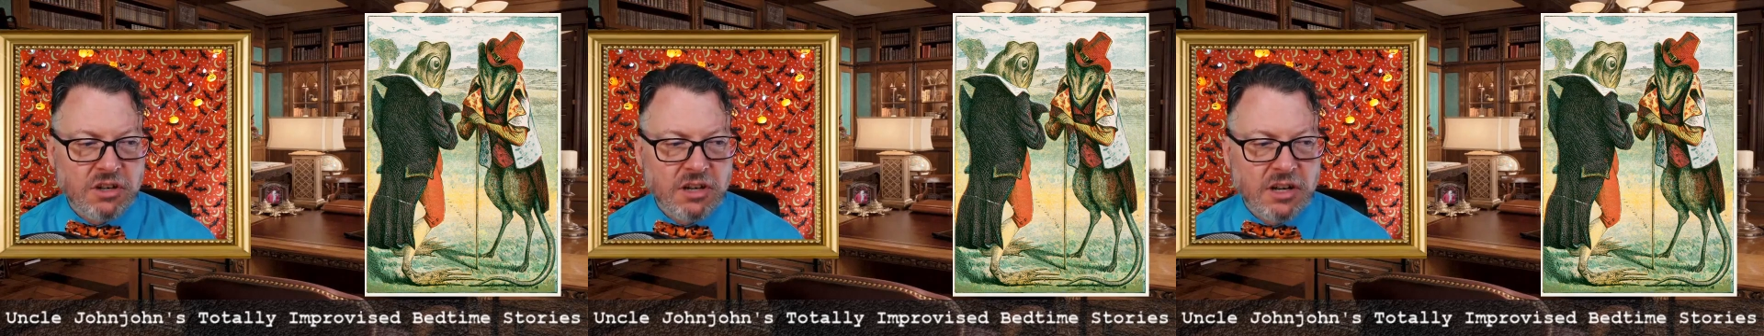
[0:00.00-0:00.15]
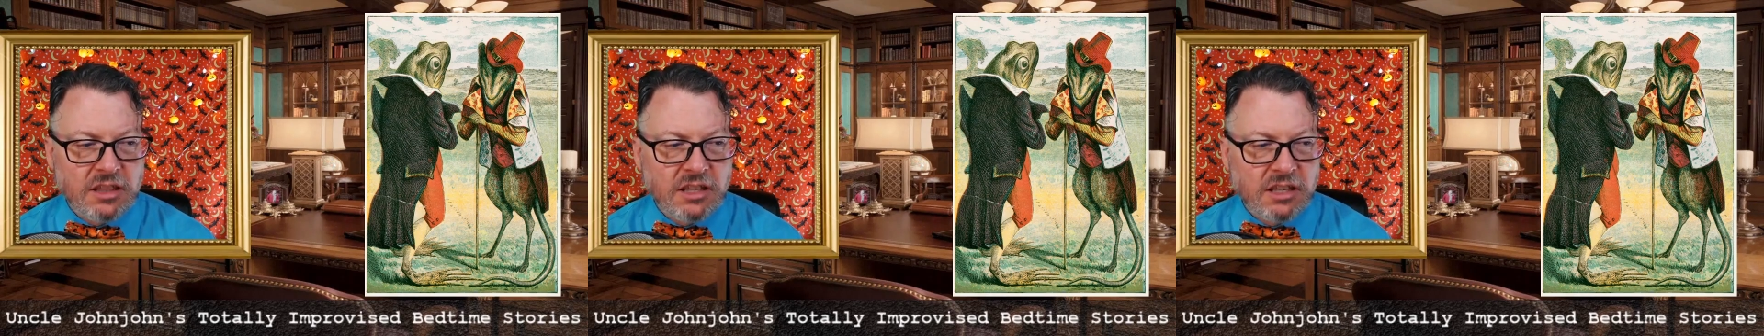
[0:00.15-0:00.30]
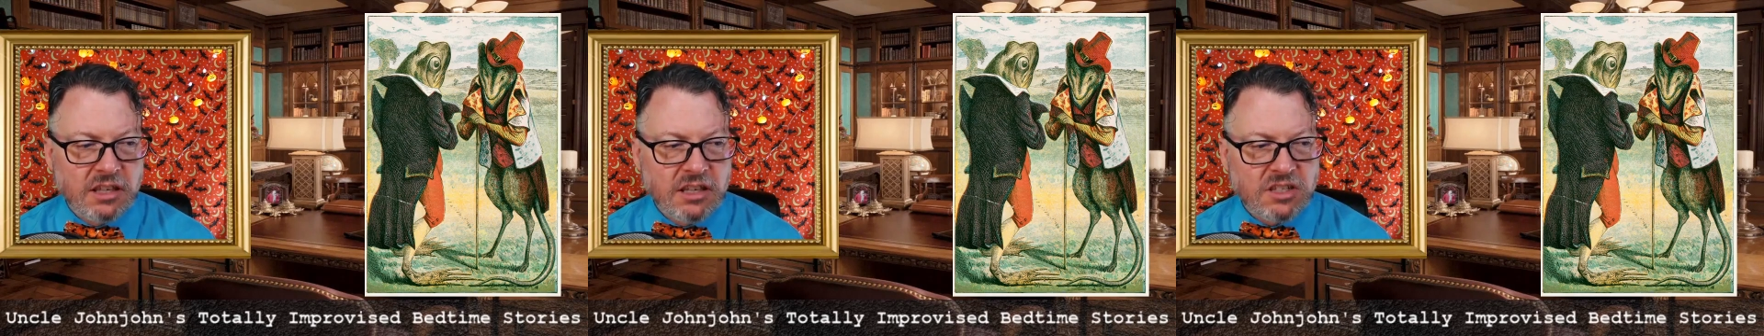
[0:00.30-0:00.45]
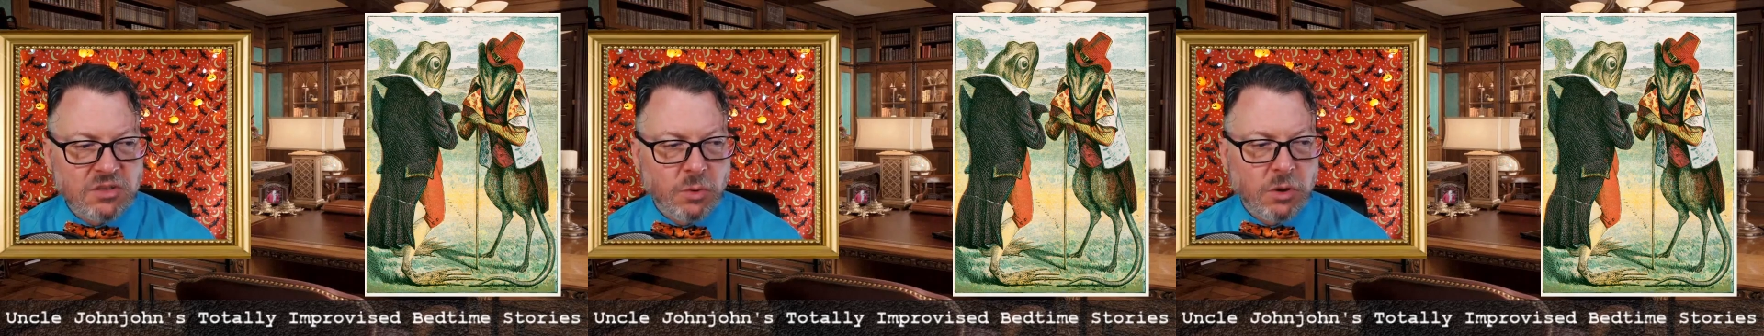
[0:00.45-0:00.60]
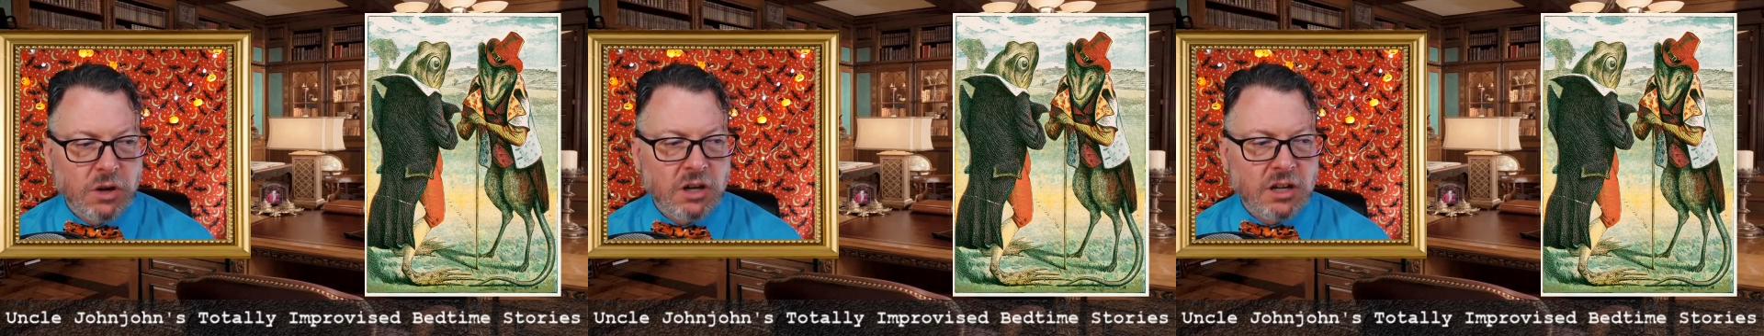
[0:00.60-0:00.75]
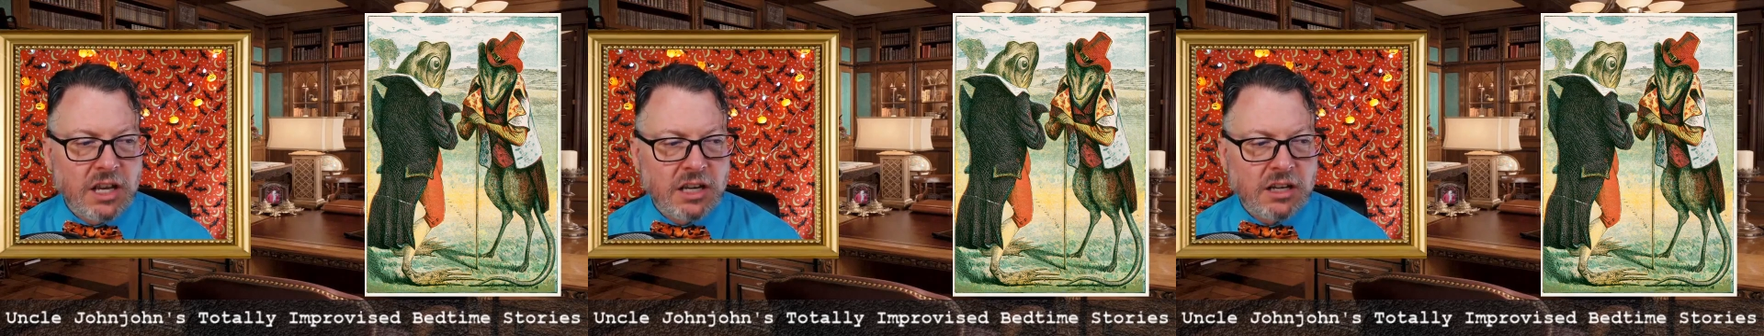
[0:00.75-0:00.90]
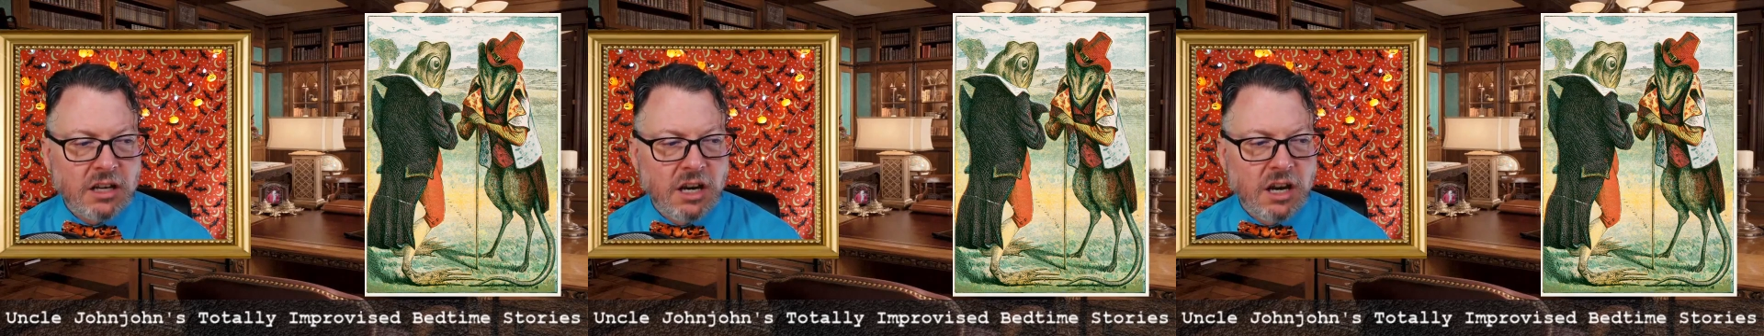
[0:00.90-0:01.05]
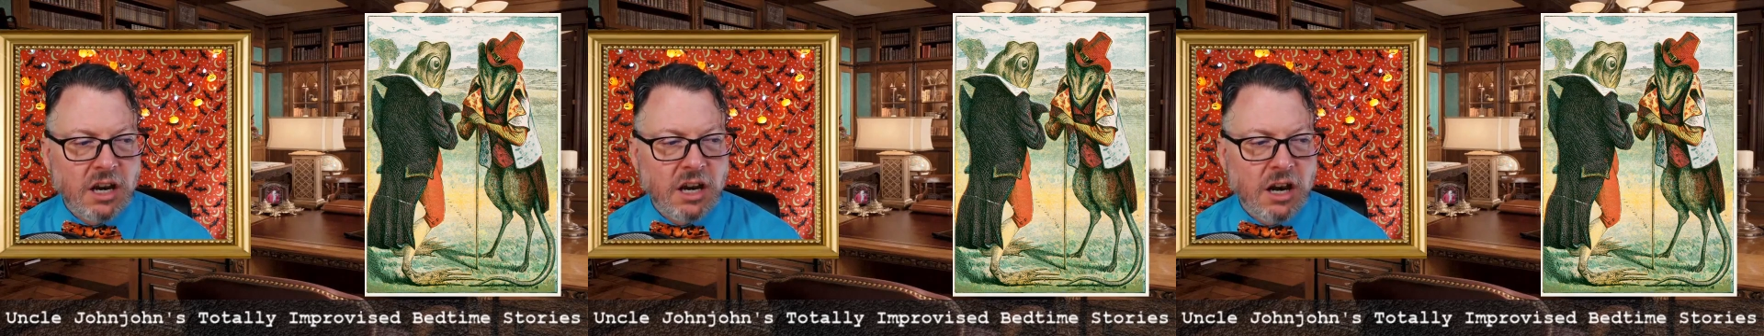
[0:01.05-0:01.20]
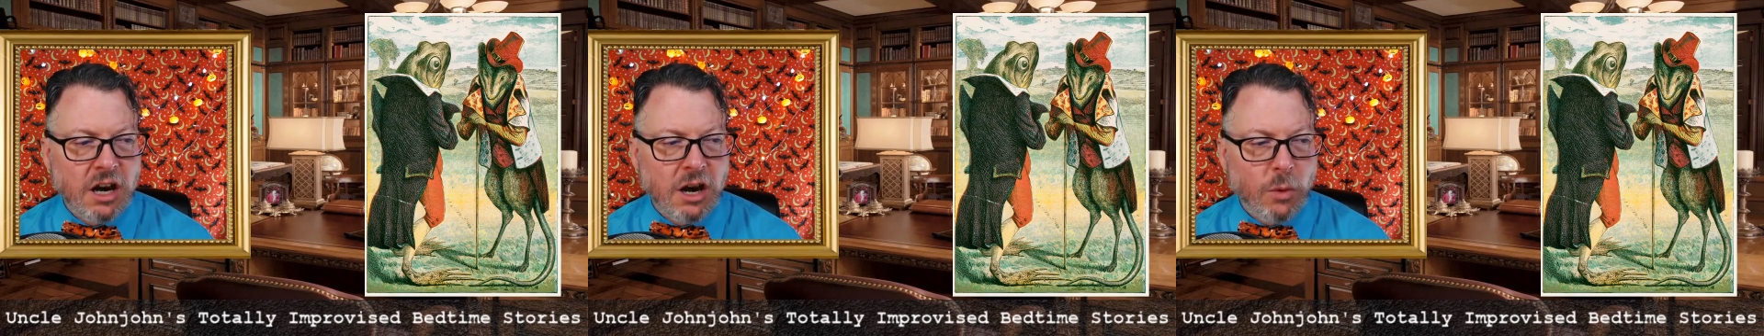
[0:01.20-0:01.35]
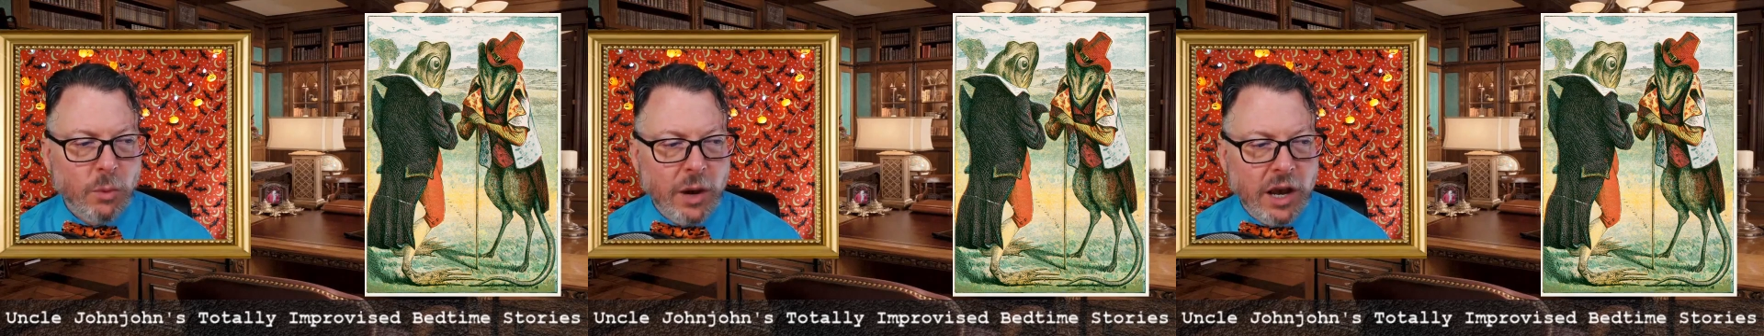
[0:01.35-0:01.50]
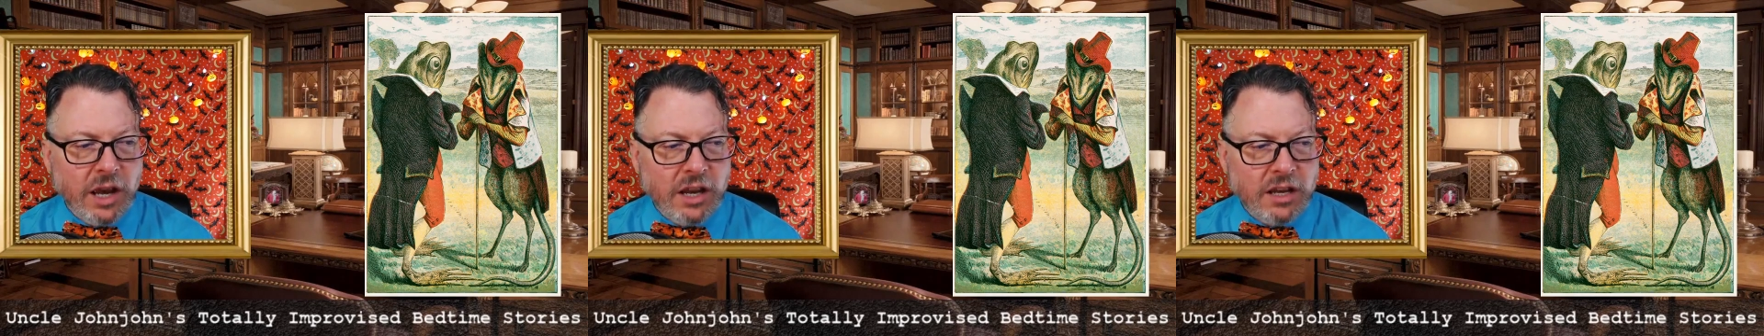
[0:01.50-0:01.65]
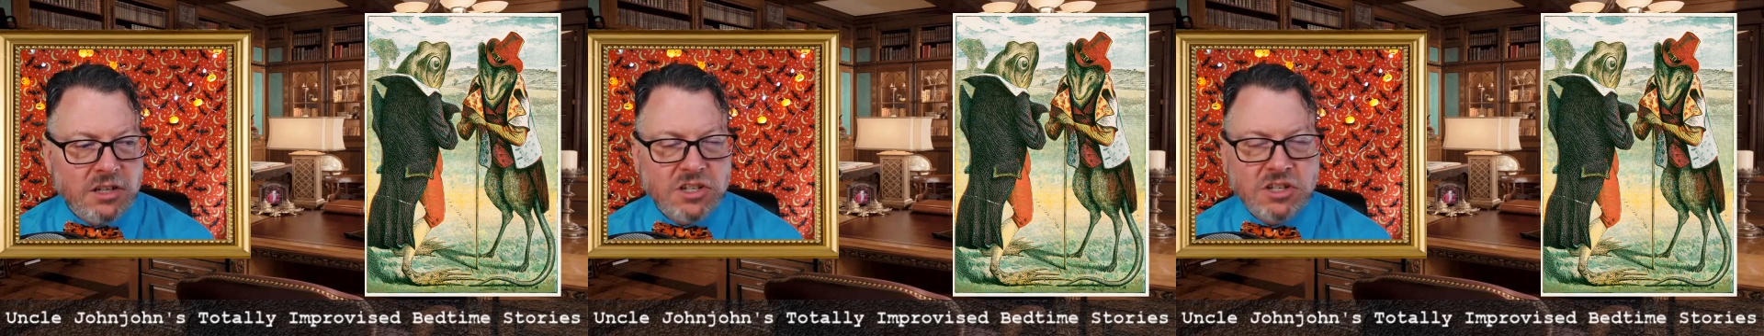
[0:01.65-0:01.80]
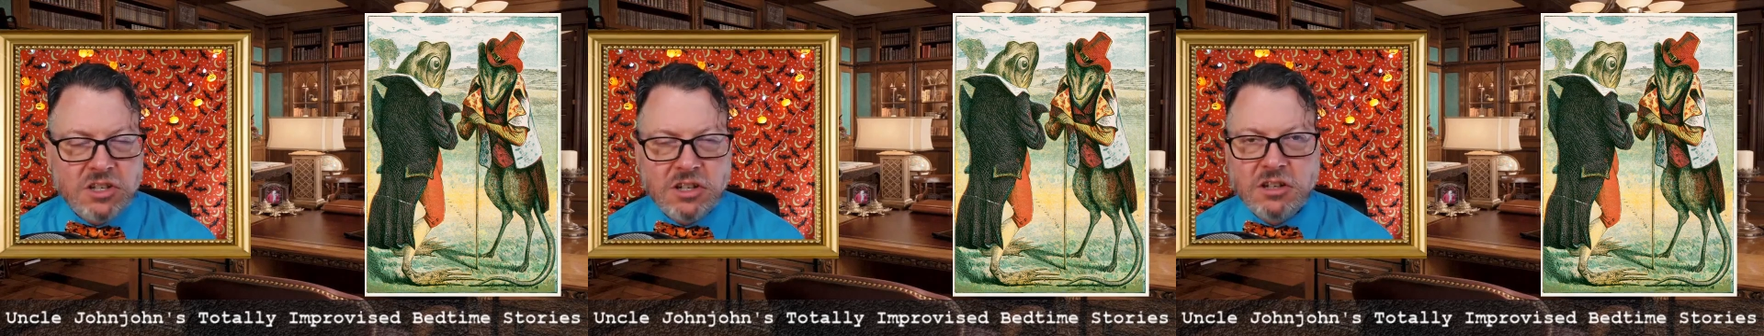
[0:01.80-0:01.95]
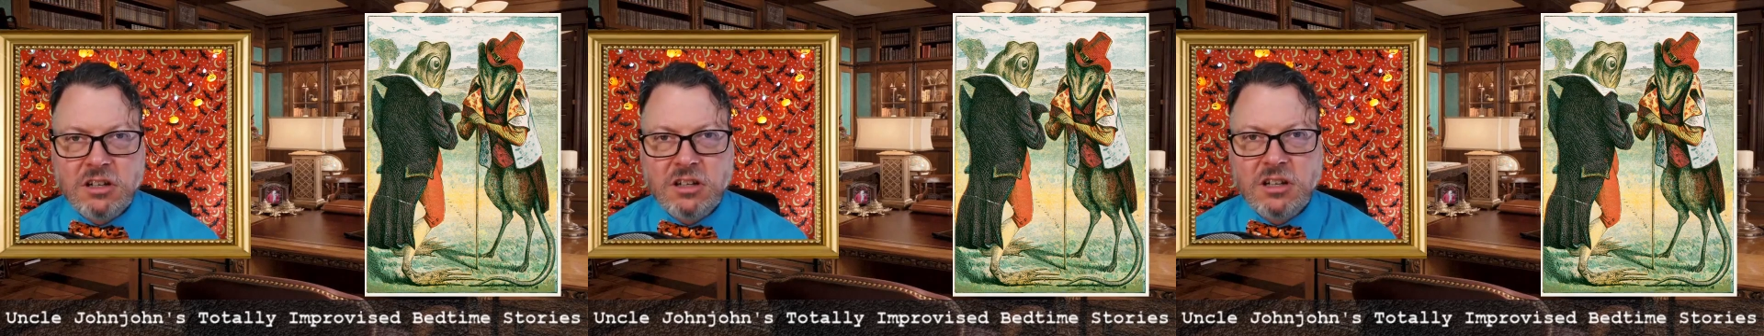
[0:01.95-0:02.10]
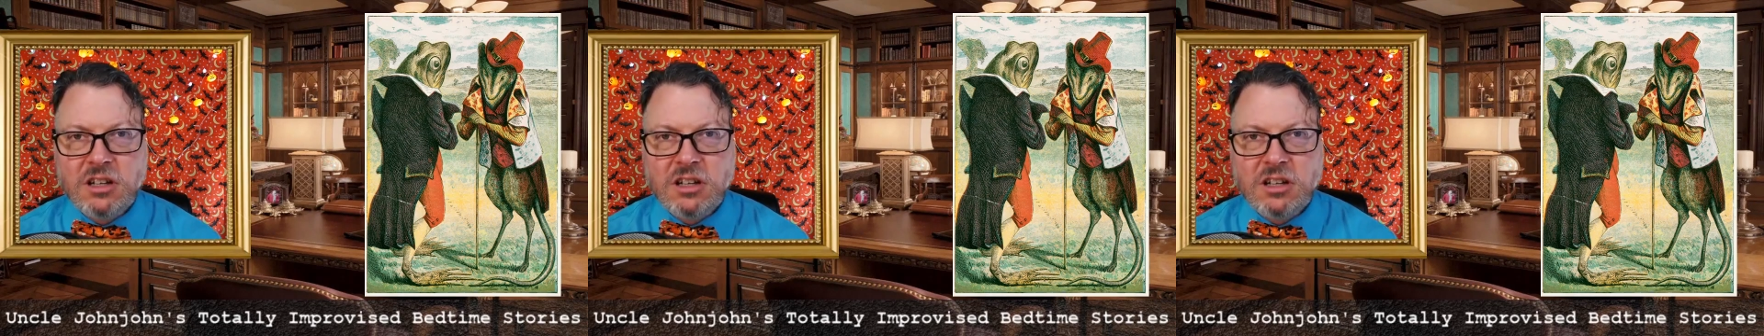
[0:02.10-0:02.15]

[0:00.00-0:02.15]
I think he's wearing like a, a Hawaiian shirt.